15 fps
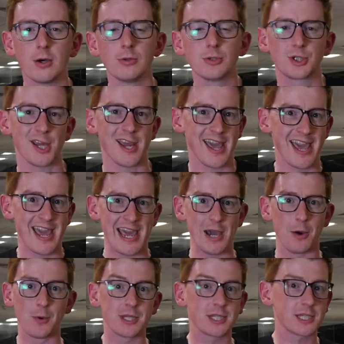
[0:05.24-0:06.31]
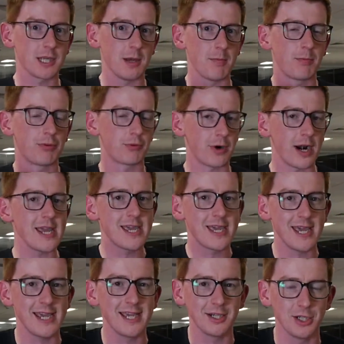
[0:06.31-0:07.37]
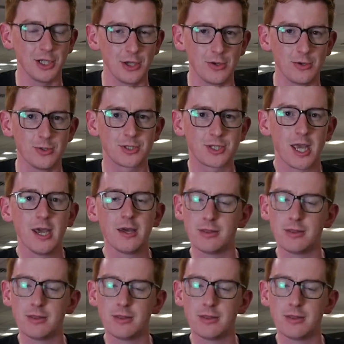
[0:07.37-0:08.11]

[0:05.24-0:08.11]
Culture here with some breaking news.